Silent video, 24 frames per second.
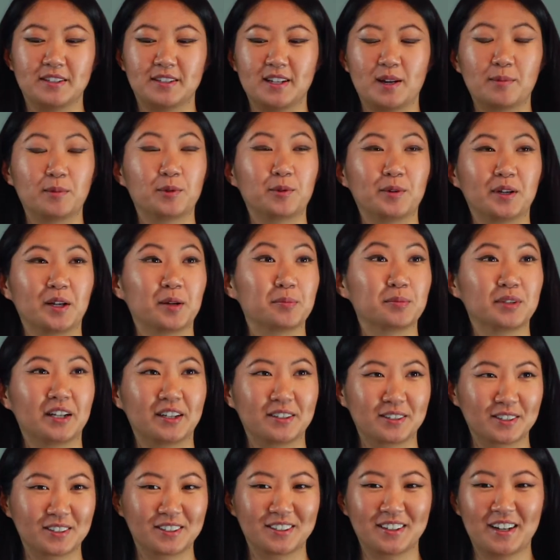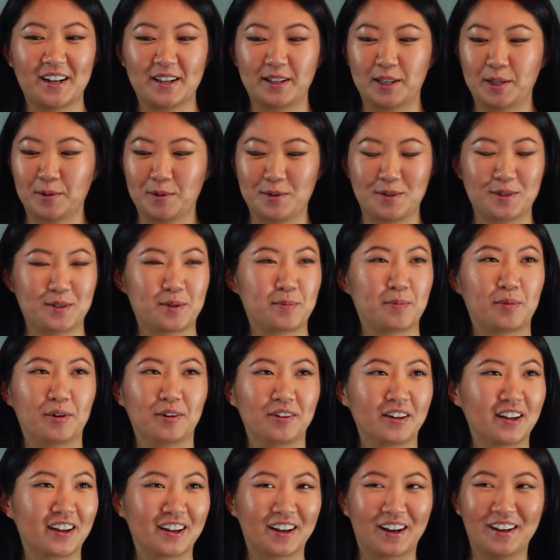demoing a blender, and they were just
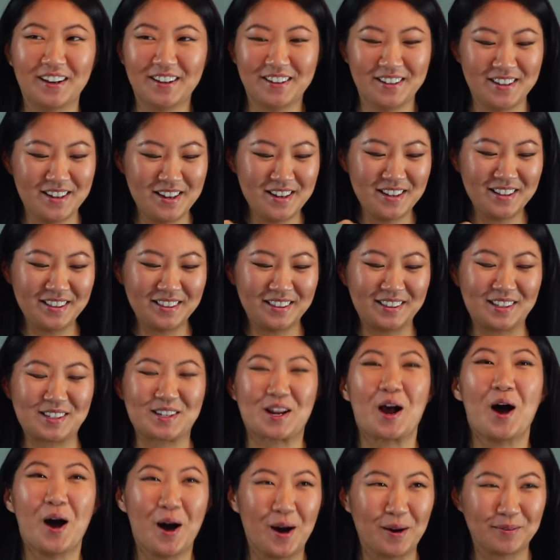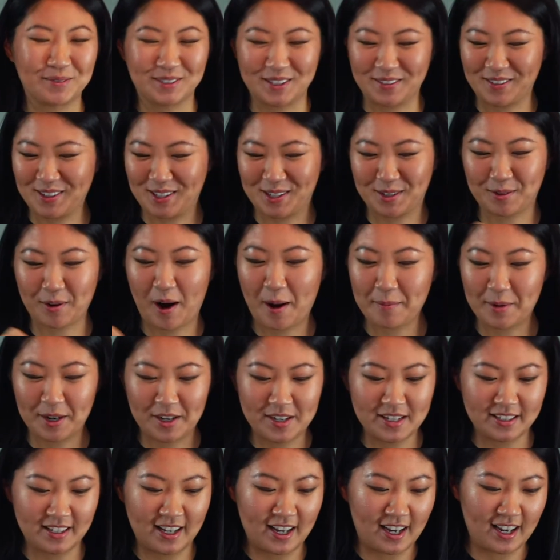putting the tops of the
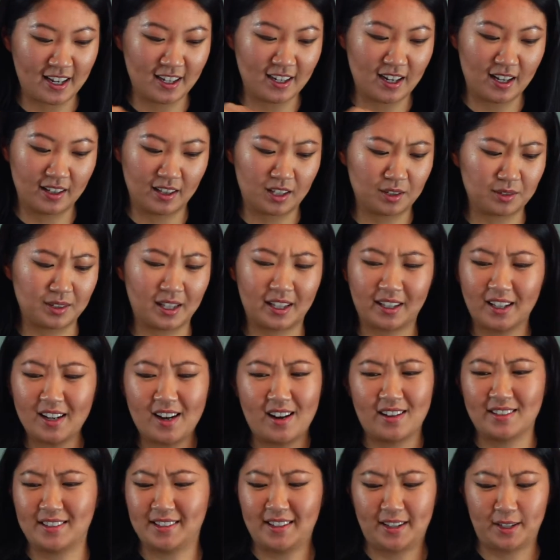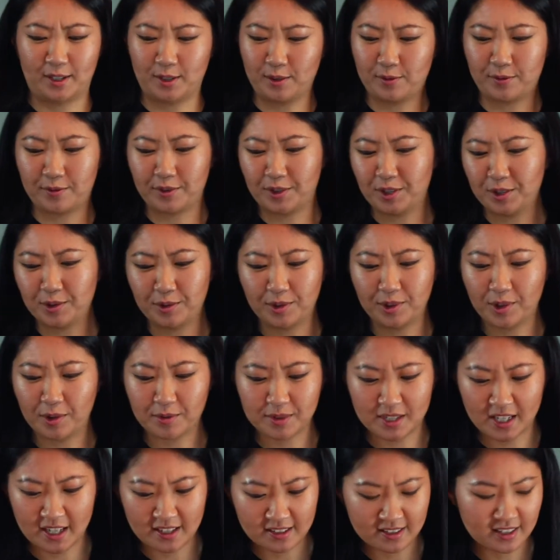strawberries in, and they were like, yeah, it's like good for you, you
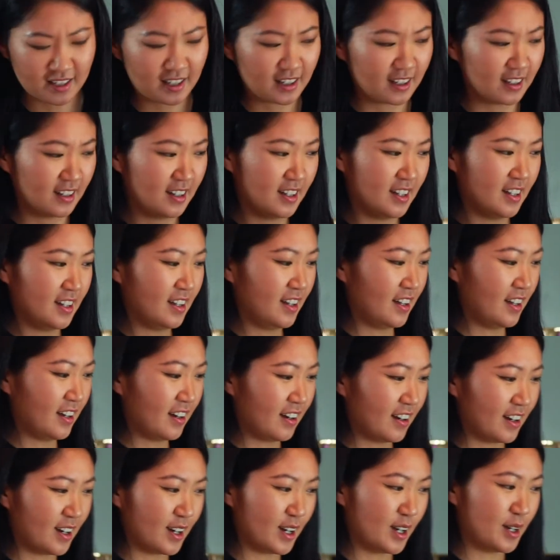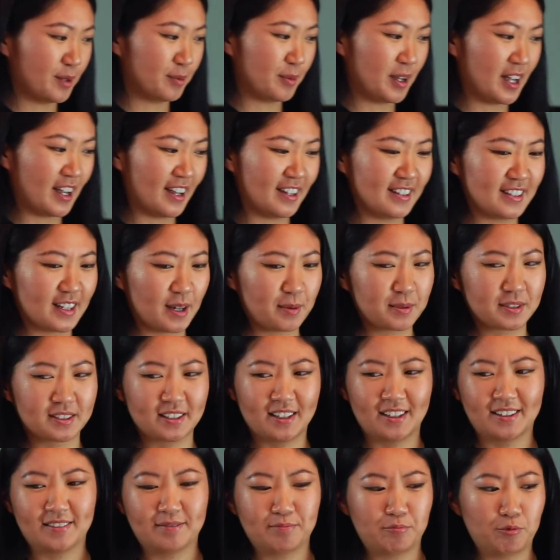don't taste it. And I was
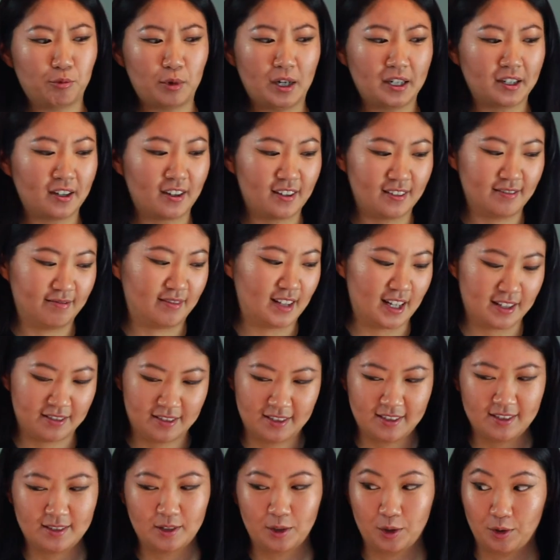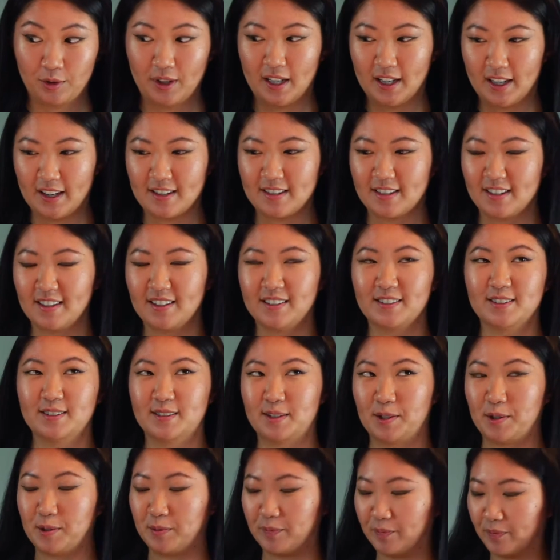like, why not? That's a great idea.
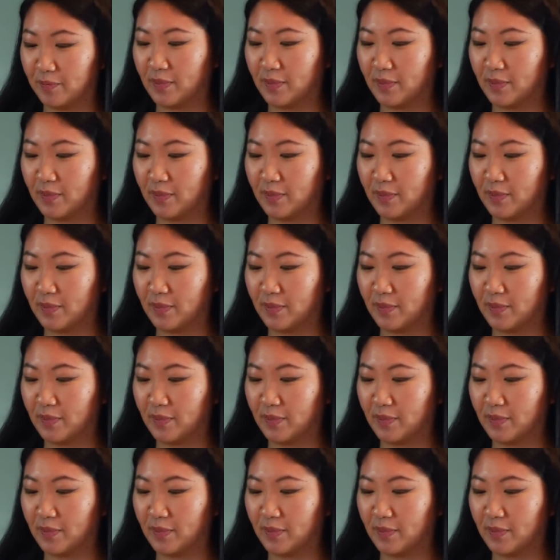So